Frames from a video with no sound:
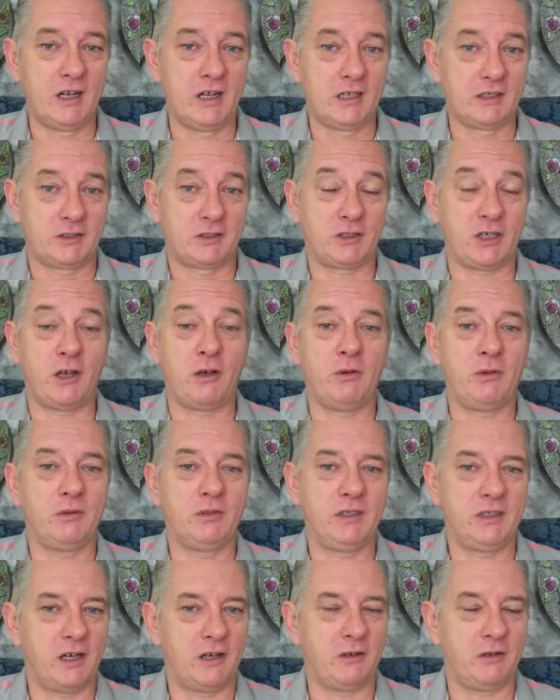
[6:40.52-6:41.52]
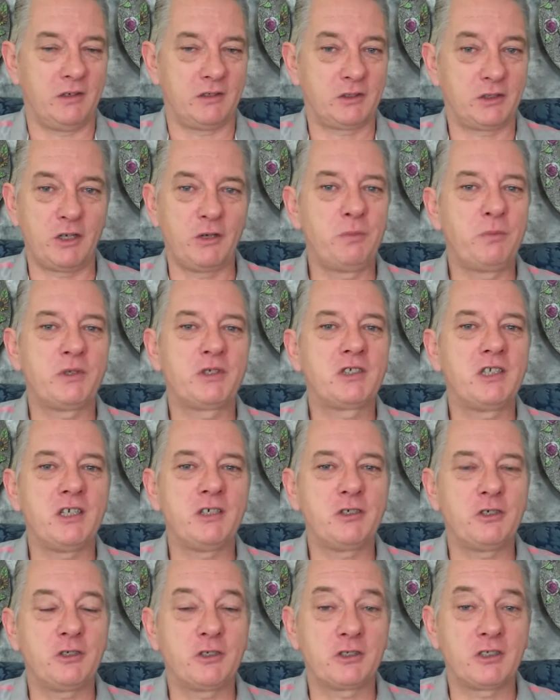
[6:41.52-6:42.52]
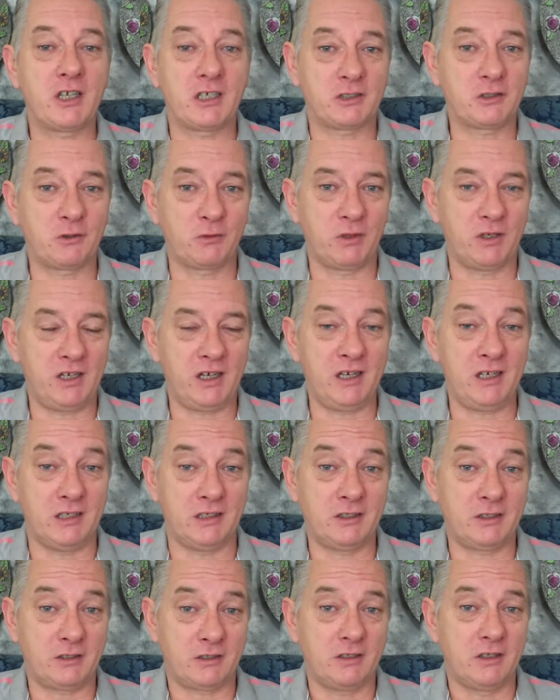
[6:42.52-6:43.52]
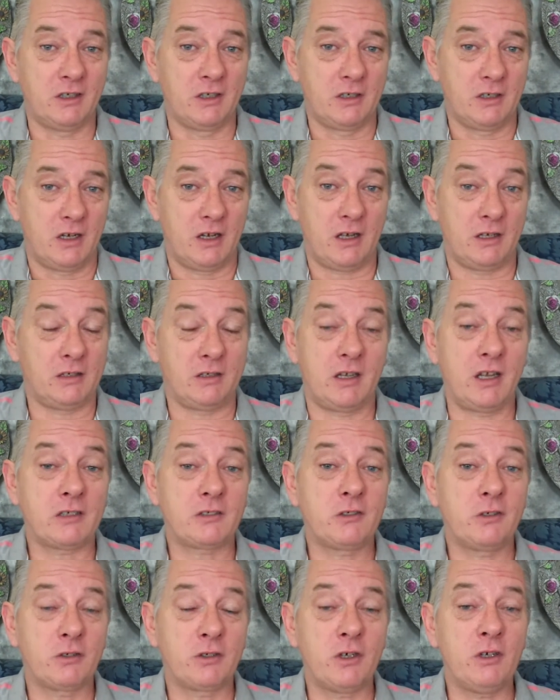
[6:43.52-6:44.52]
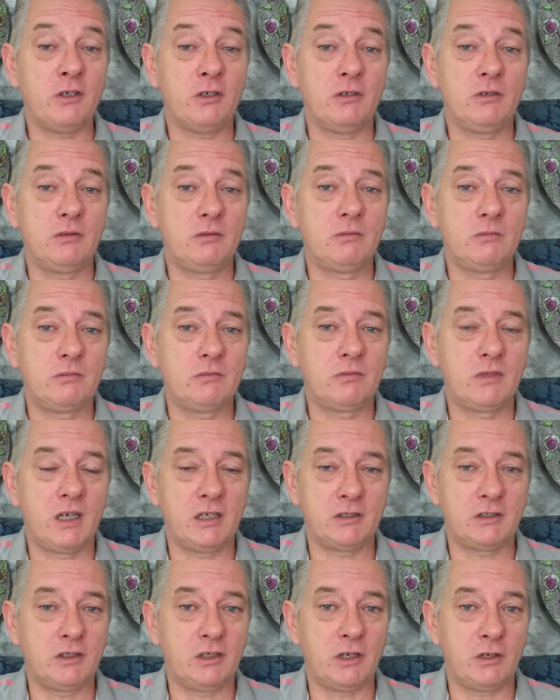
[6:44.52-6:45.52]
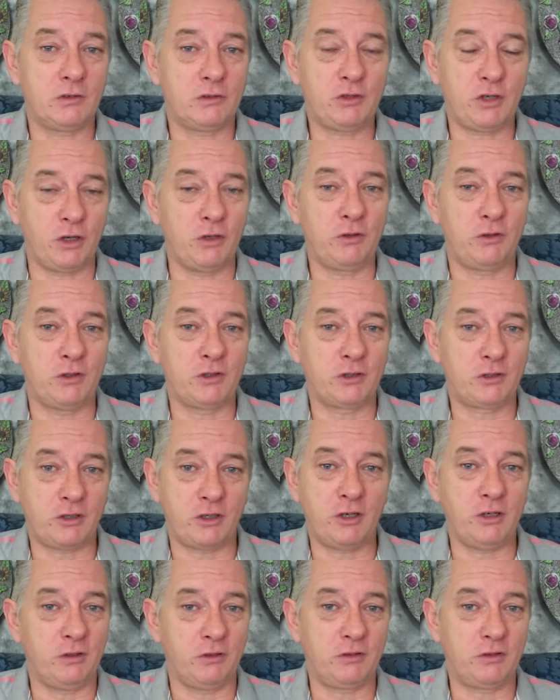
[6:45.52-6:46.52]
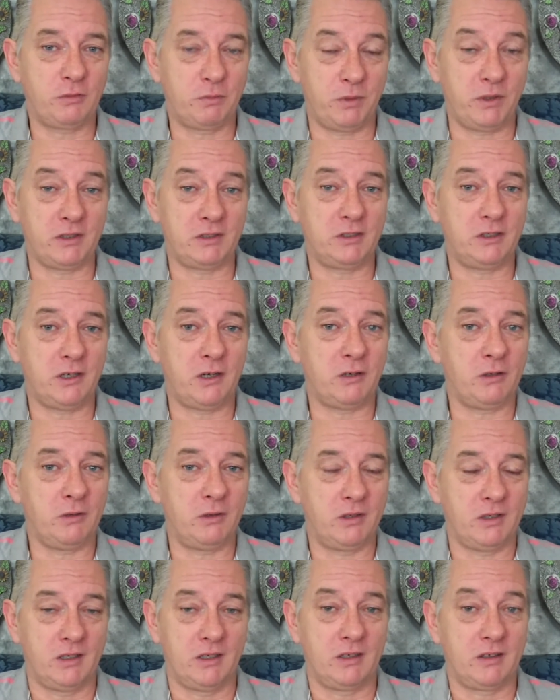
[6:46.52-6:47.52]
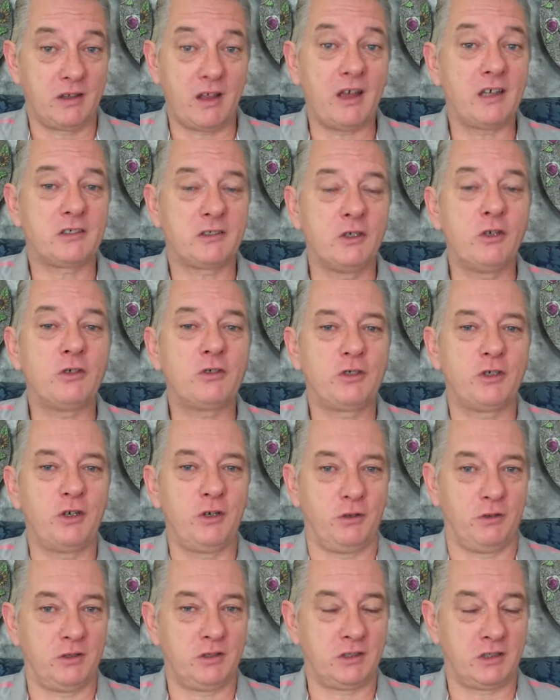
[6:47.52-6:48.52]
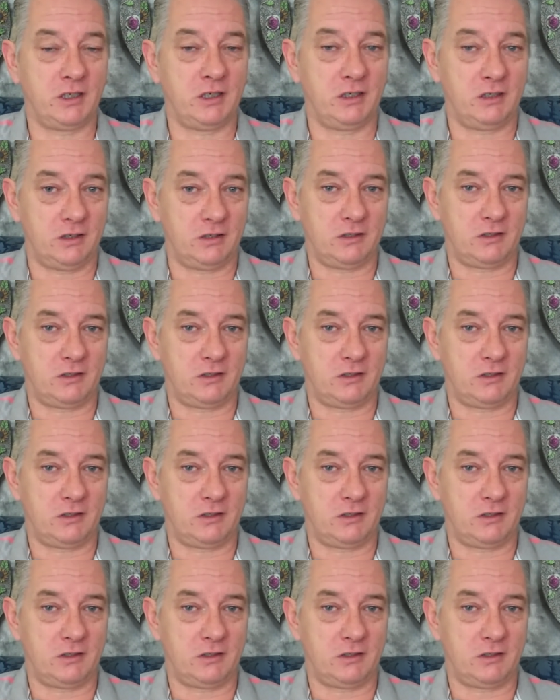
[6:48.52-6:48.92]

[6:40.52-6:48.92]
So, you know, superstitious, that's all it is. And that's not good. And, you know, truth is truth, but, you know, that's not truth, is it?